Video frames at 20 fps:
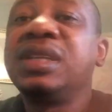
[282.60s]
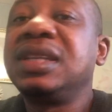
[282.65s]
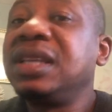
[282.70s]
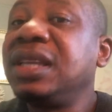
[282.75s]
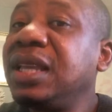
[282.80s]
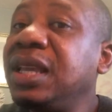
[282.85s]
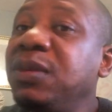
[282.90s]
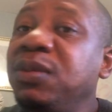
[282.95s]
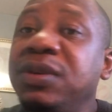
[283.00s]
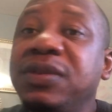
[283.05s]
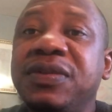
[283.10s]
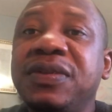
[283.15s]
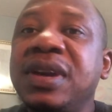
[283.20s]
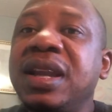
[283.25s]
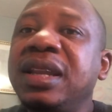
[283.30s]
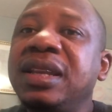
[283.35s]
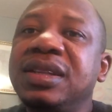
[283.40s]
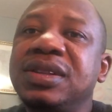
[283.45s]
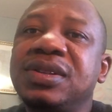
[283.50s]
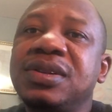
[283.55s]
he will
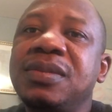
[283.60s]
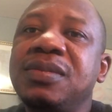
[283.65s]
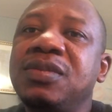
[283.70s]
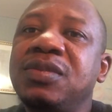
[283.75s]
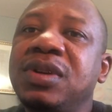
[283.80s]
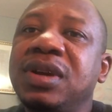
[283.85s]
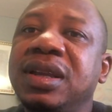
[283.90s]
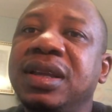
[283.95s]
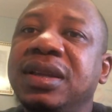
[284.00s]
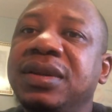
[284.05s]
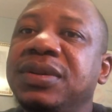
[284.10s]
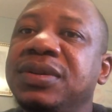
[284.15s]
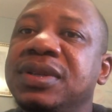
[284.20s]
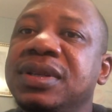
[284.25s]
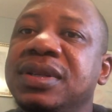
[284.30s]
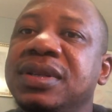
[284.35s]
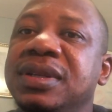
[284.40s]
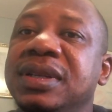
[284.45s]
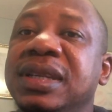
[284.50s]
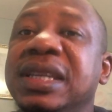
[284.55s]
find it somewhere else
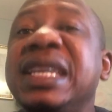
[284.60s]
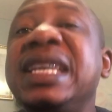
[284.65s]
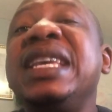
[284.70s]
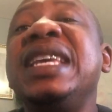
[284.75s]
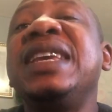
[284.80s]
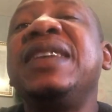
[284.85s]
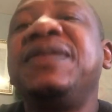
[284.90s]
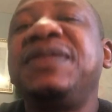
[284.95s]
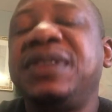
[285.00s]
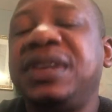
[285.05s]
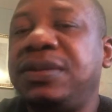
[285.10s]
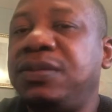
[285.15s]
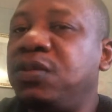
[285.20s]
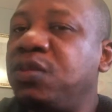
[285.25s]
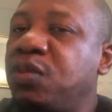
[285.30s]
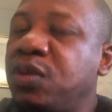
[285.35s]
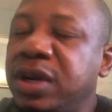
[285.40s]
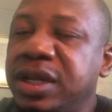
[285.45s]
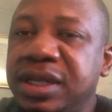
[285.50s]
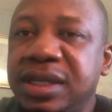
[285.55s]
if he
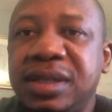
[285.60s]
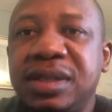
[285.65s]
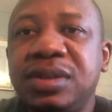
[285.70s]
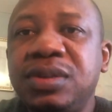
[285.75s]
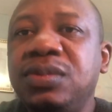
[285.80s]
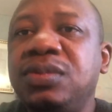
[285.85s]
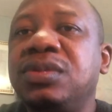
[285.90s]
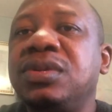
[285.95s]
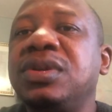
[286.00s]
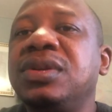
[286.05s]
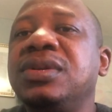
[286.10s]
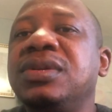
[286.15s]
wants to.